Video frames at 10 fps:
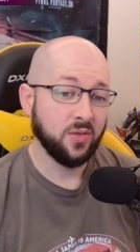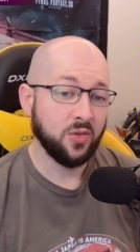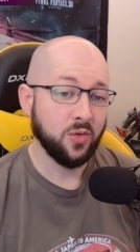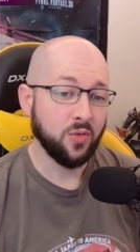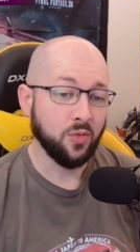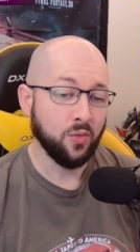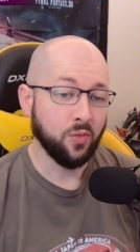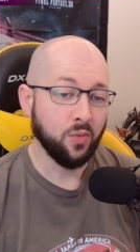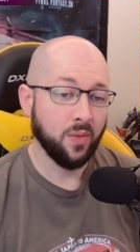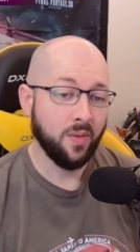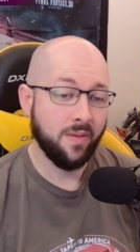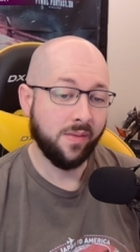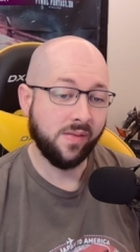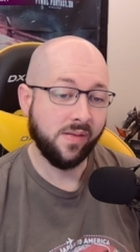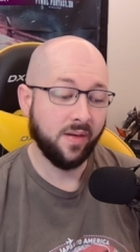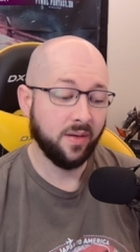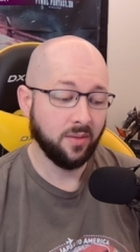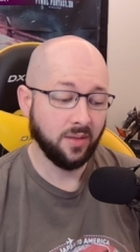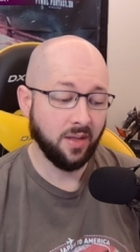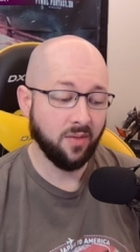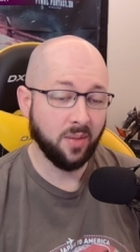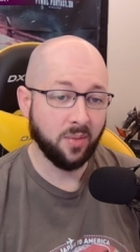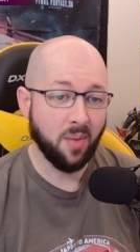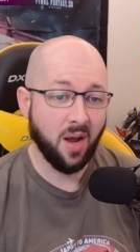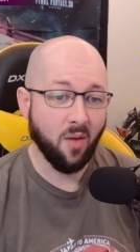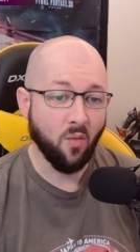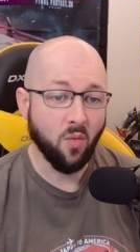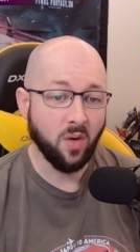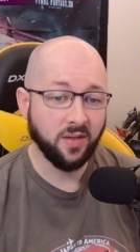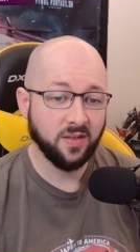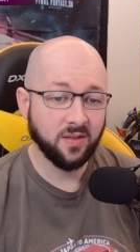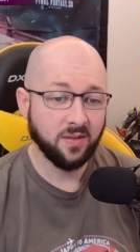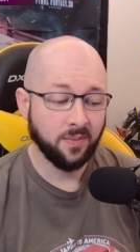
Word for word: to level up the pot once,